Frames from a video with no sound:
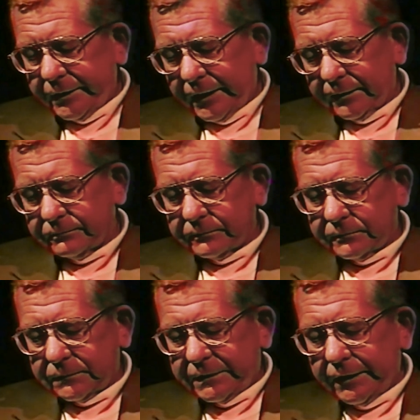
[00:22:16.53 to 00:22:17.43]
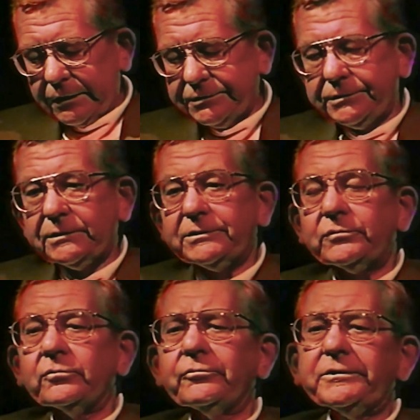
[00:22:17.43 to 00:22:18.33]
would tell
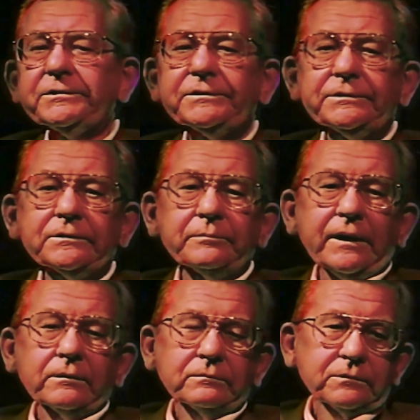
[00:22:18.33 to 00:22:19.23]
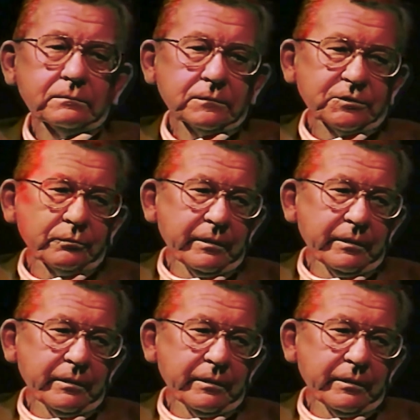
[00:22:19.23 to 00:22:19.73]
us stories about